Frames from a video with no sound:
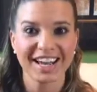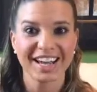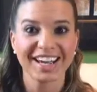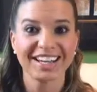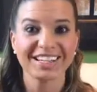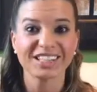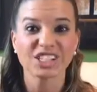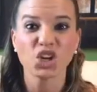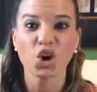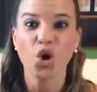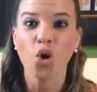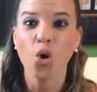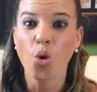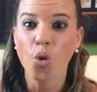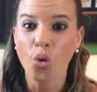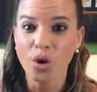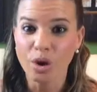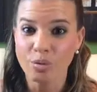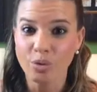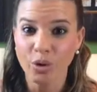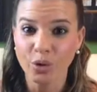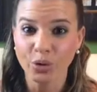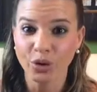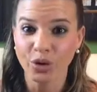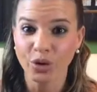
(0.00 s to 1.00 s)
It's a
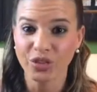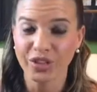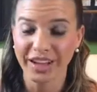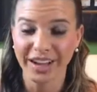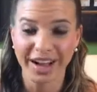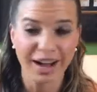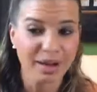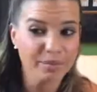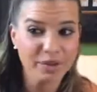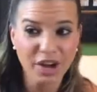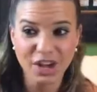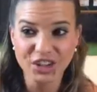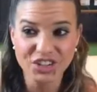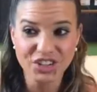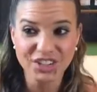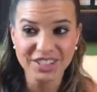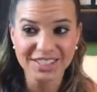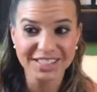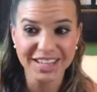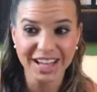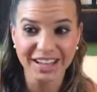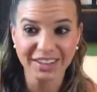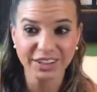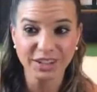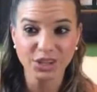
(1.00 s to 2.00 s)
hormonal thing. I'm not
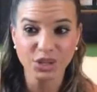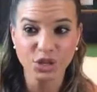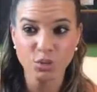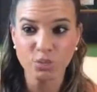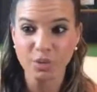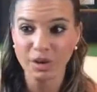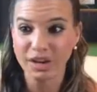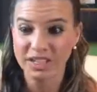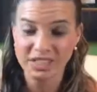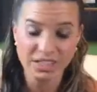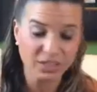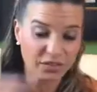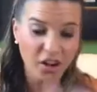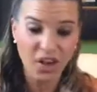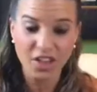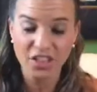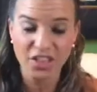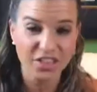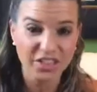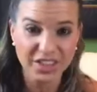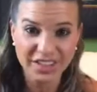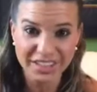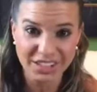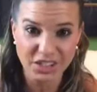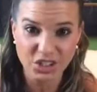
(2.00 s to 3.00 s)
just telling you because of all the
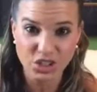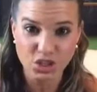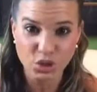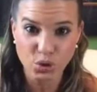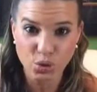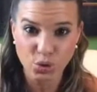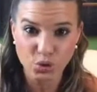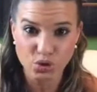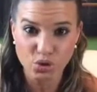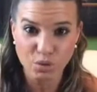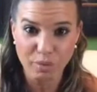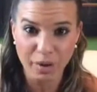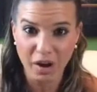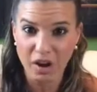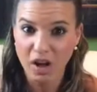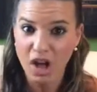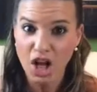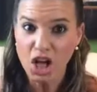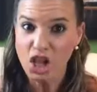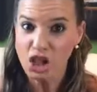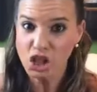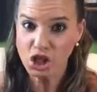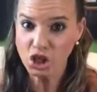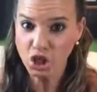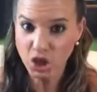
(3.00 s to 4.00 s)
things I just told you about
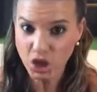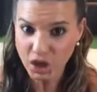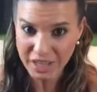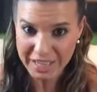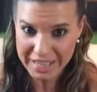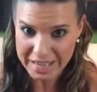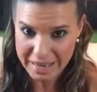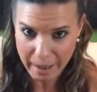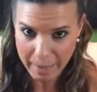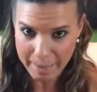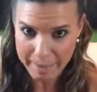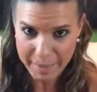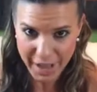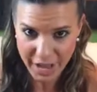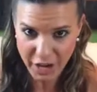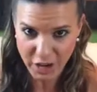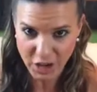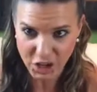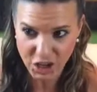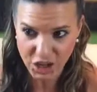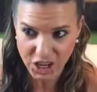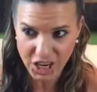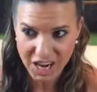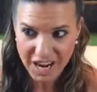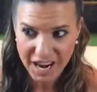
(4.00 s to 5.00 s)
looking
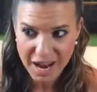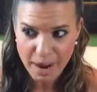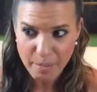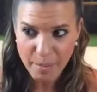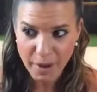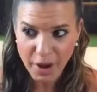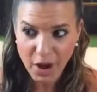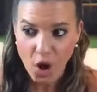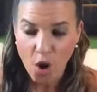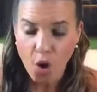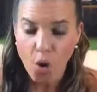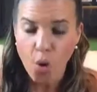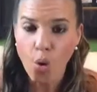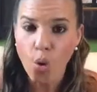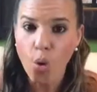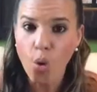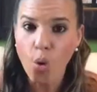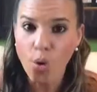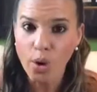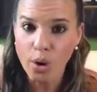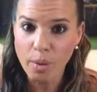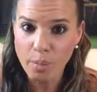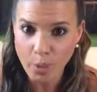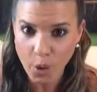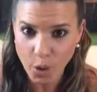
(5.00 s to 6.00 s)
better, but
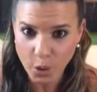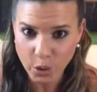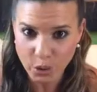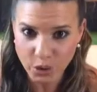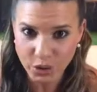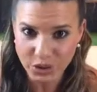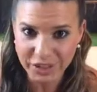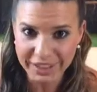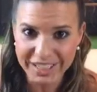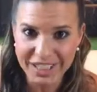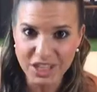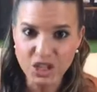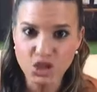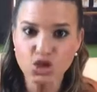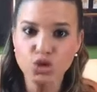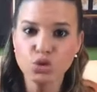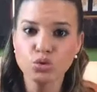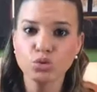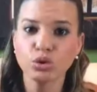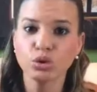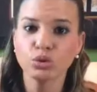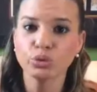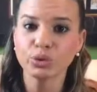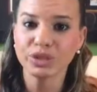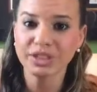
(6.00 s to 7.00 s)
hormonally, you
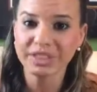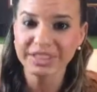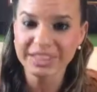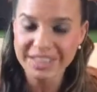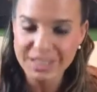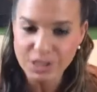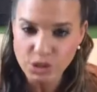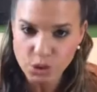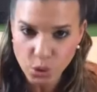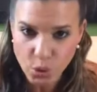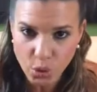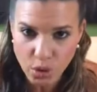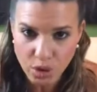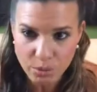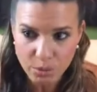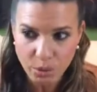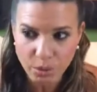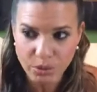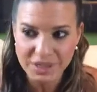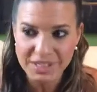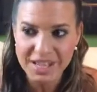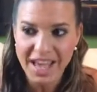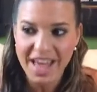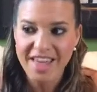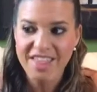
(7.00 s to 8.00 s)
will release
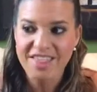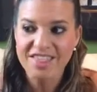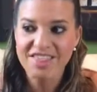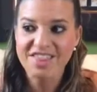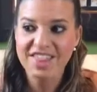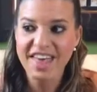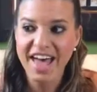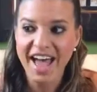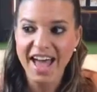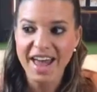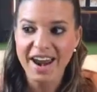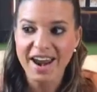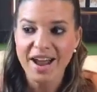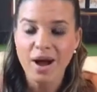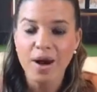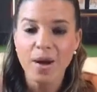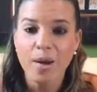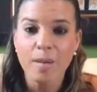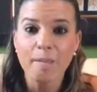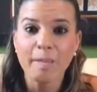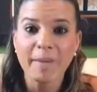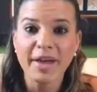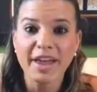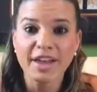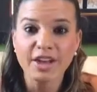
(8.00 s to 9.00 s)
hormones that
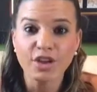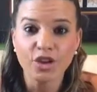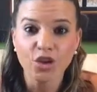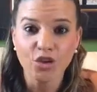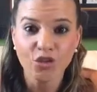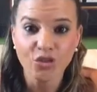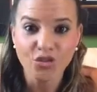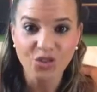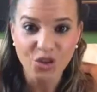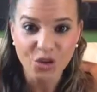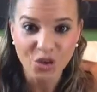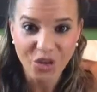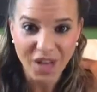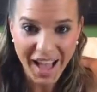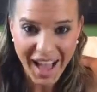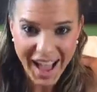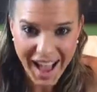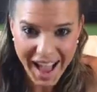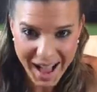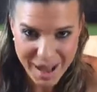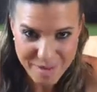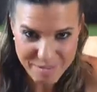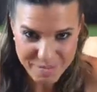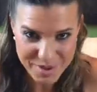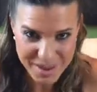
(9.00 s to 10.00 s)
make you feel
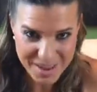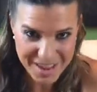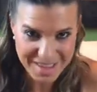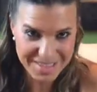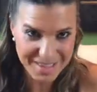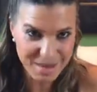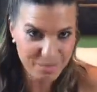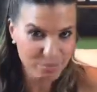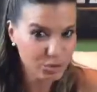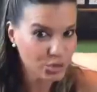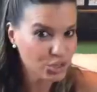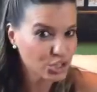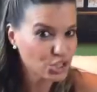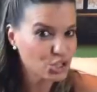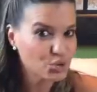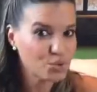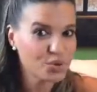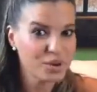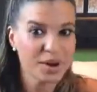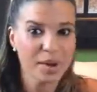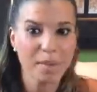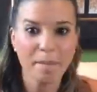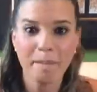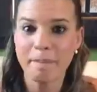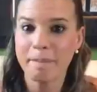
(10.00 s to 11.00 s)
happy, that put you
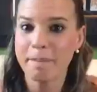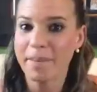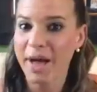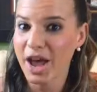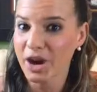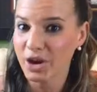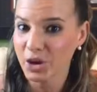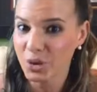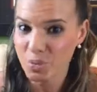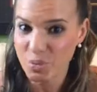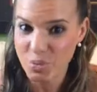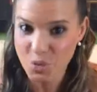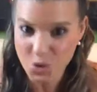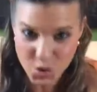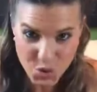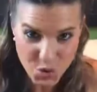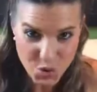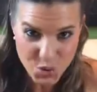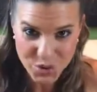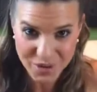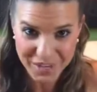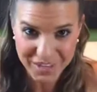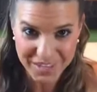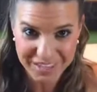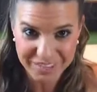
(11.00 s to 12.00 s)
in a better
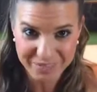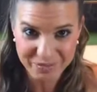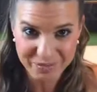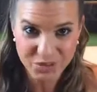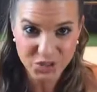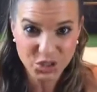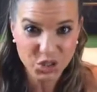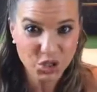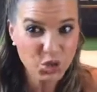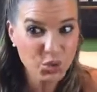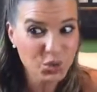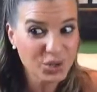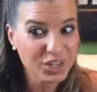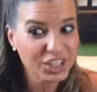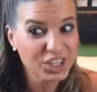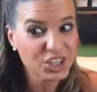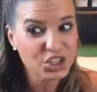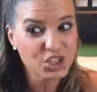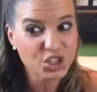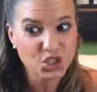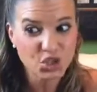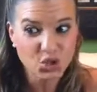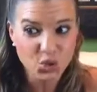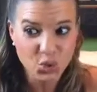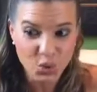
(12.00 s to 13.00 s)
mood, so you can
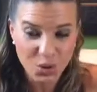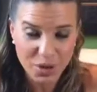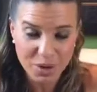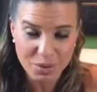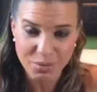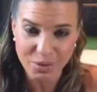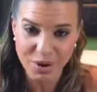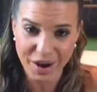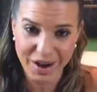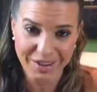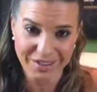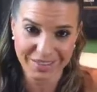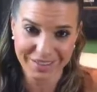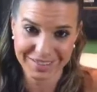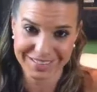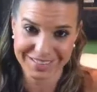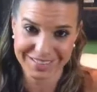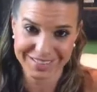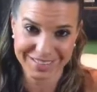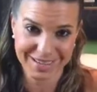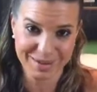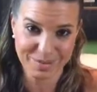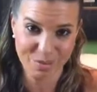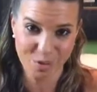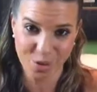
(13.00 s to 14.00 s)
enjoy
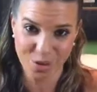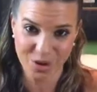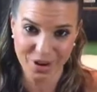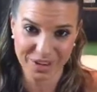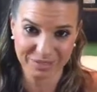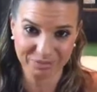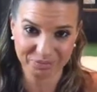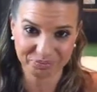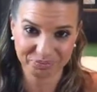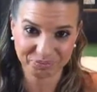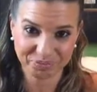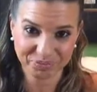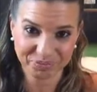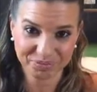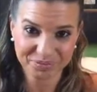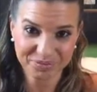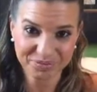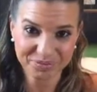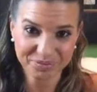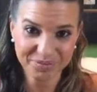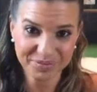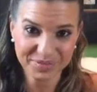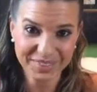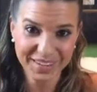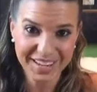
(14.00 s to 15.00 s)
pregnancy more.
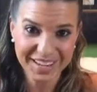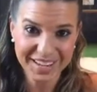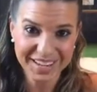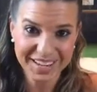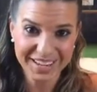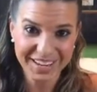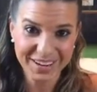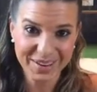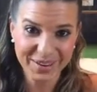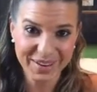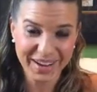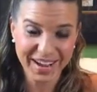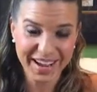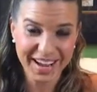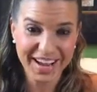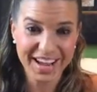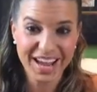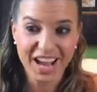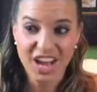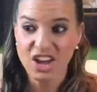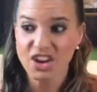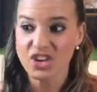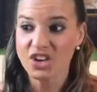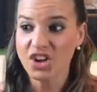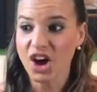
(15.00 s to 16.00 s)
Okay,
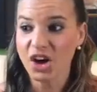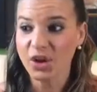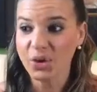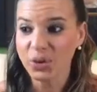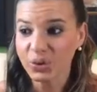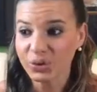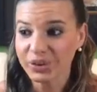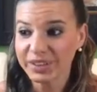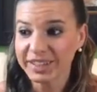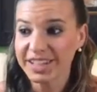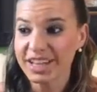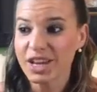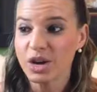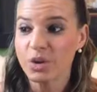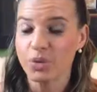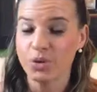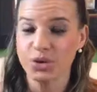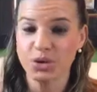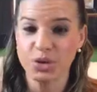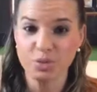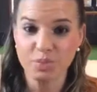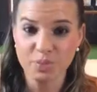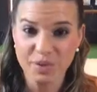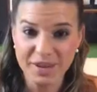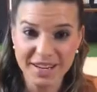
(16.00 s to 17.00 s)
not only
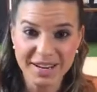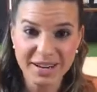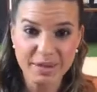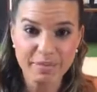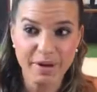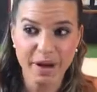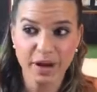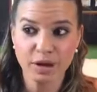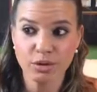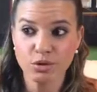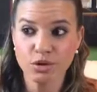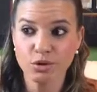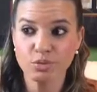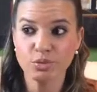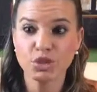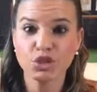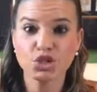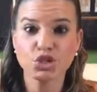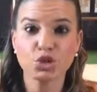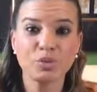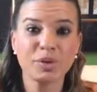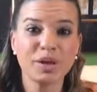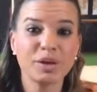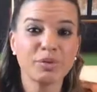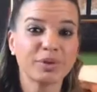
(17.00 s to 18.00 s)
will you be in a better mood,
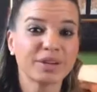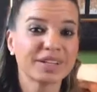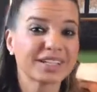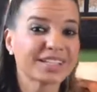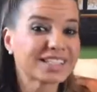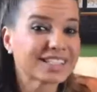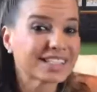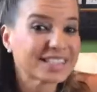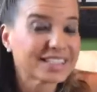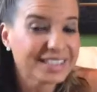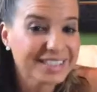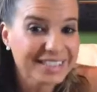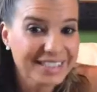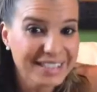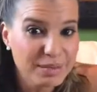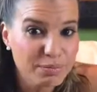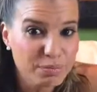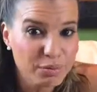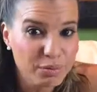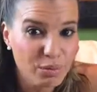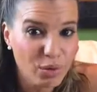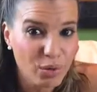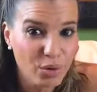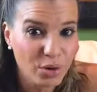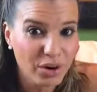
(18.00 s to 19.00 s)
but you'll be able to
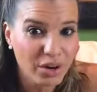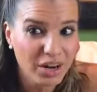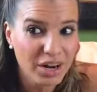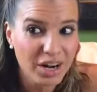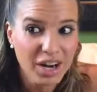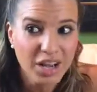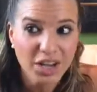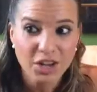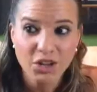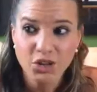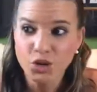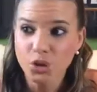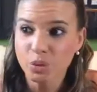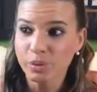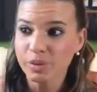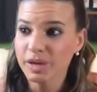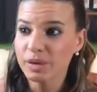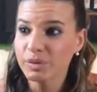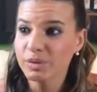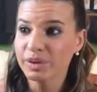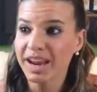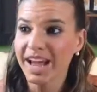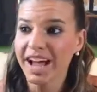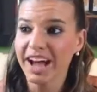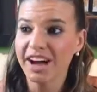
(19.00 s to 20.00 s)
sleep more. You'll be
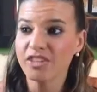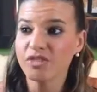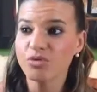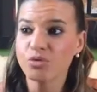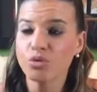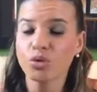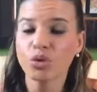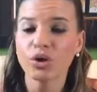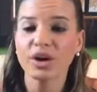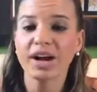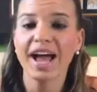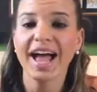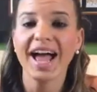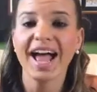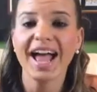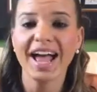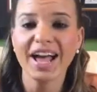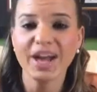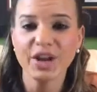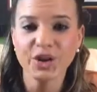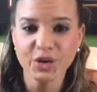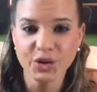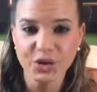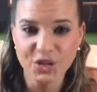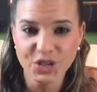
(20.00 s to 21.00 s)
able to have more
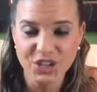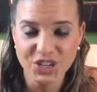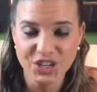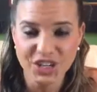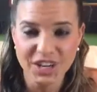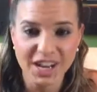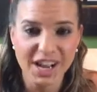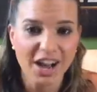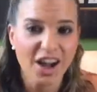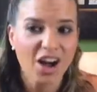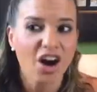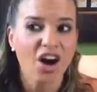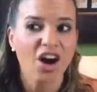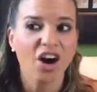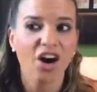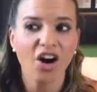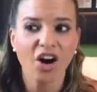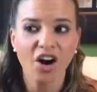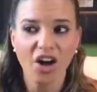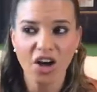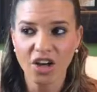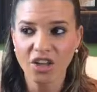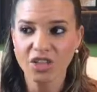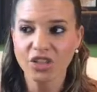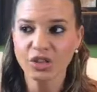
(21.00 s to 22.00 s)
energy.
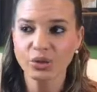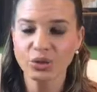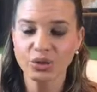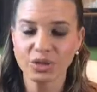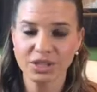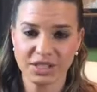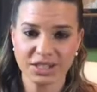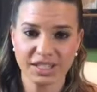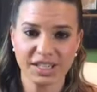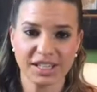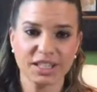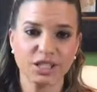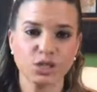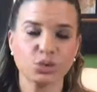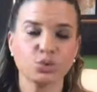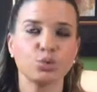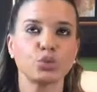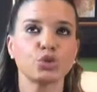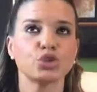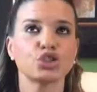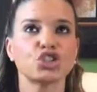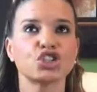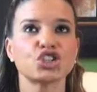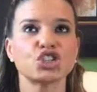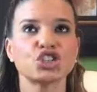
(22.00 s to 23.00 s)
All those things
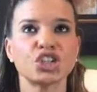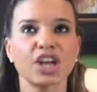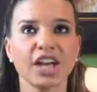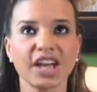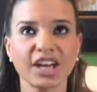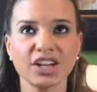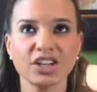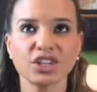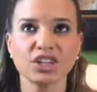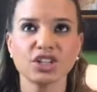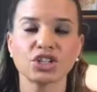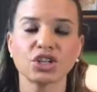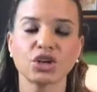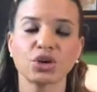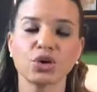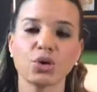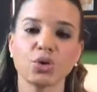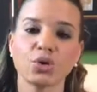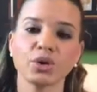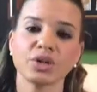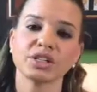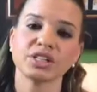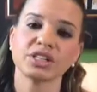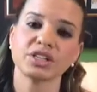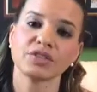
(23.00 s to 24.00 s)
will change the
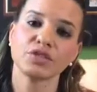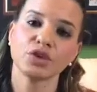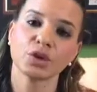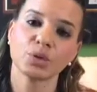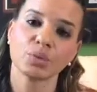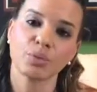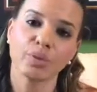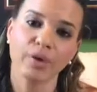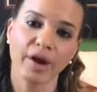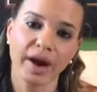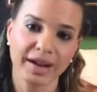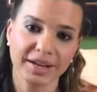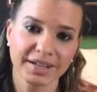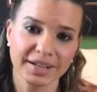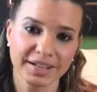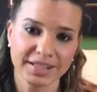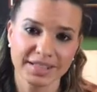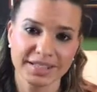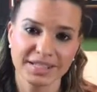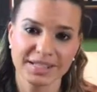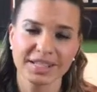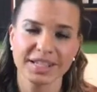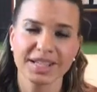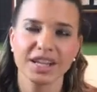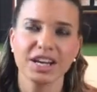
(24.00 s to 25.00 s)
course of your
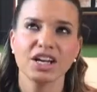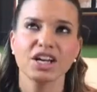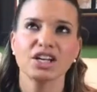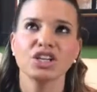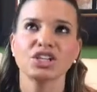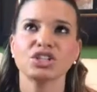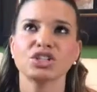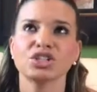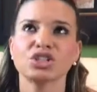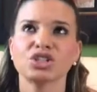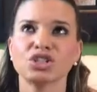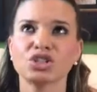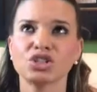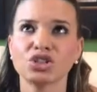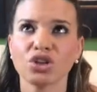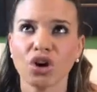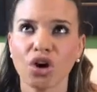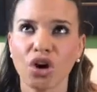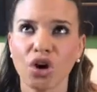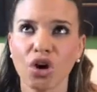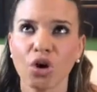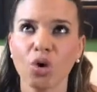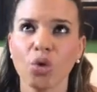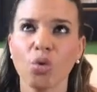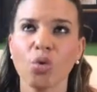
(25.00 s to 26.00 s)
pregnancy
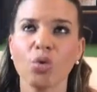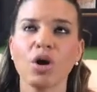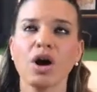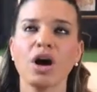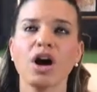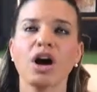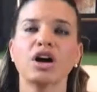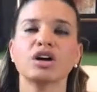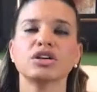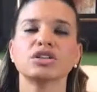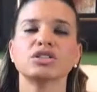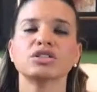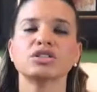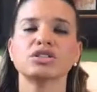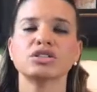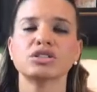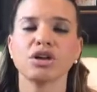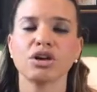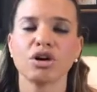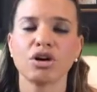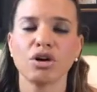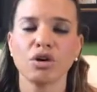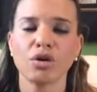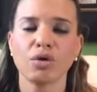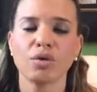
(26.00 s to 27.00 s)
so
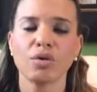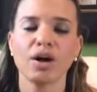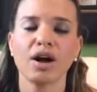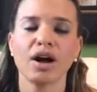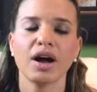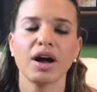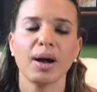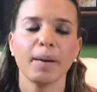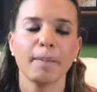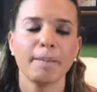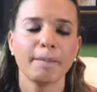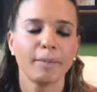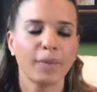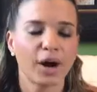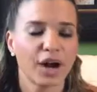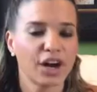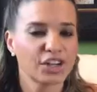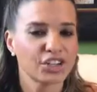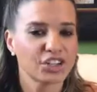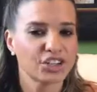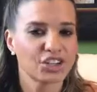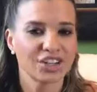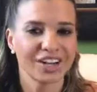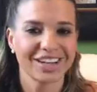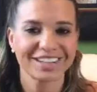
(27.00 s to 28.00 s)

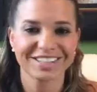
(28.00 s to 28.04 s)
much.